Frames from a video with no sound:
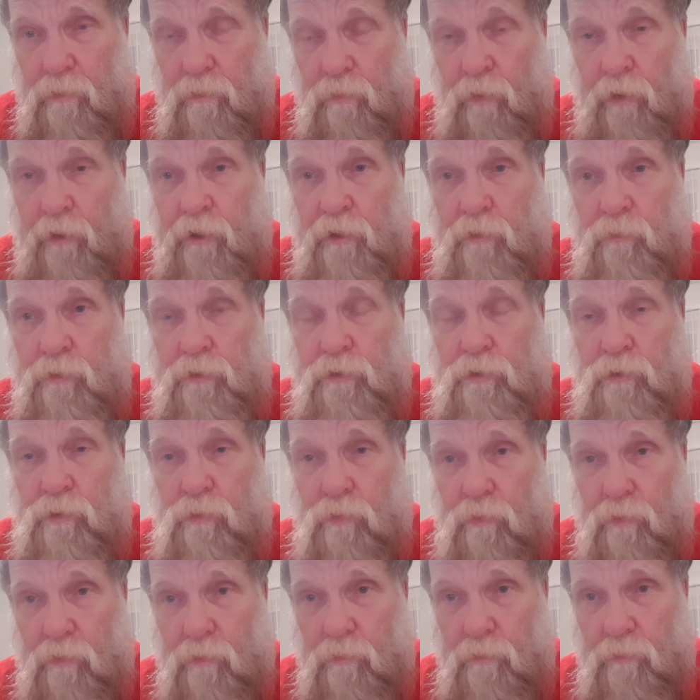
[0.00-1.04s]
what can we
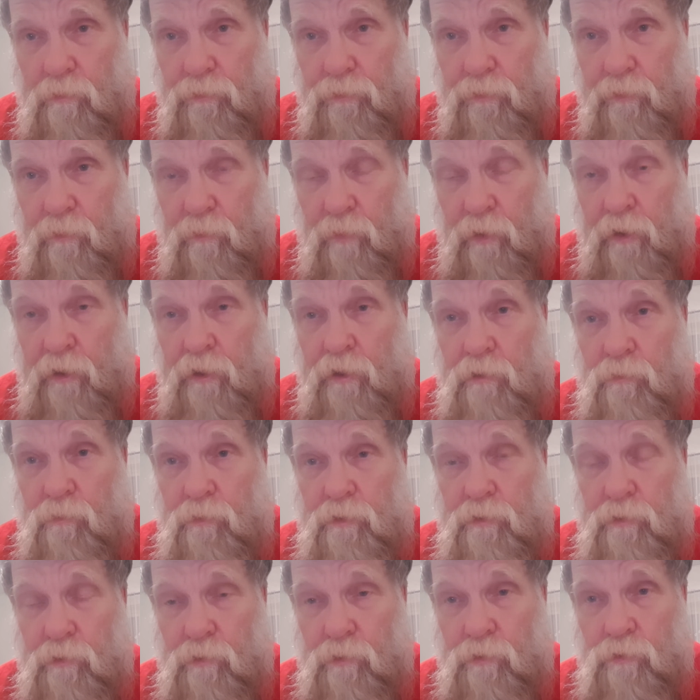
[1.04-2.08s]
do? What can
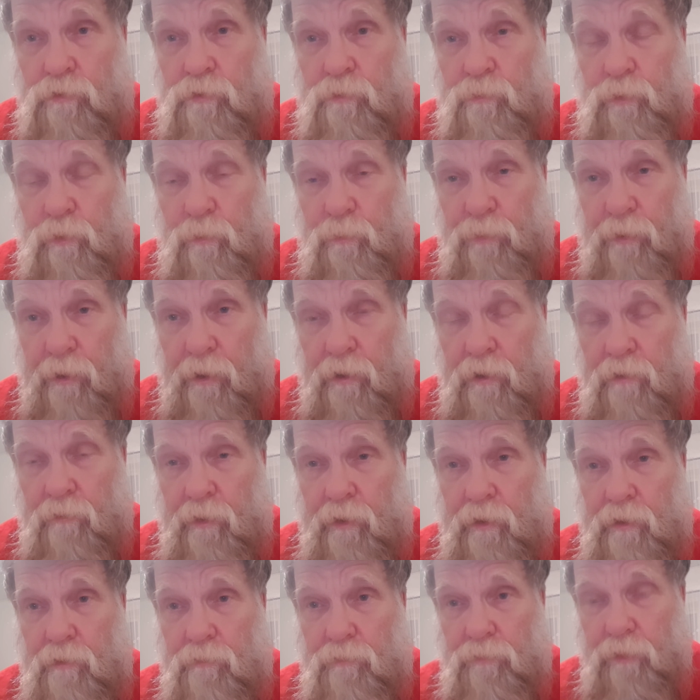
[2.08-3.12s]
we do to prepare,
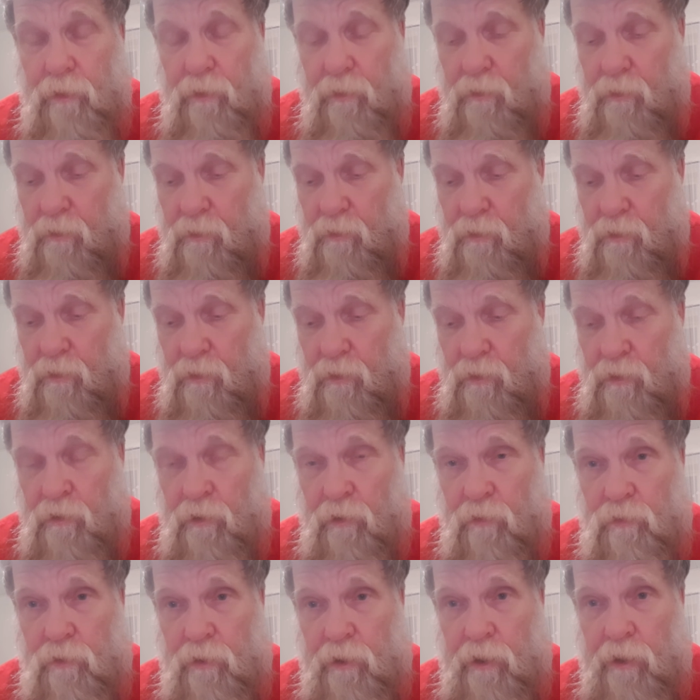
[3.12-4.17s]
right? And
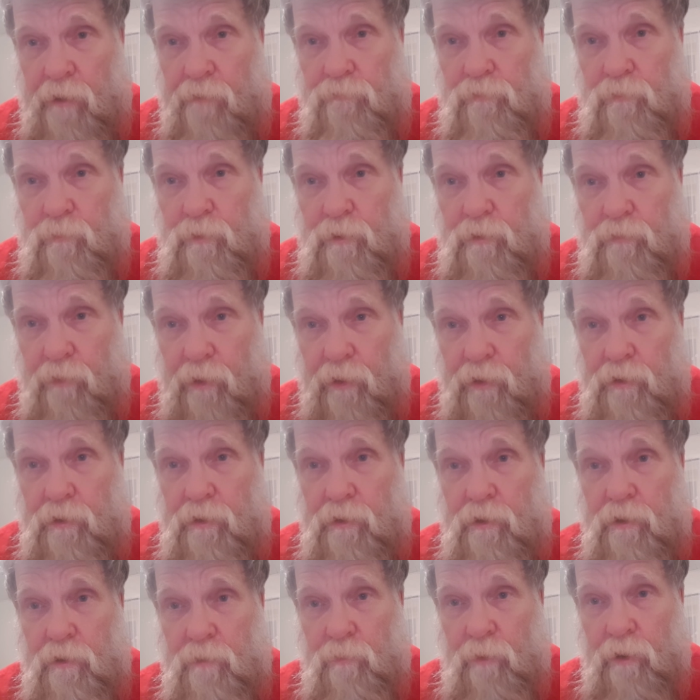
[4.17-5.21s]
I'm going to have to be
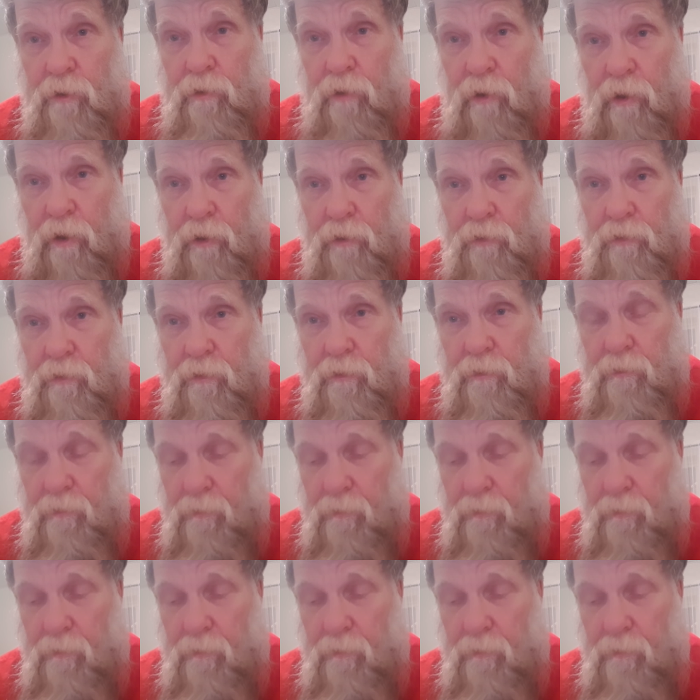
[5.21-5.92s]
ready in my heart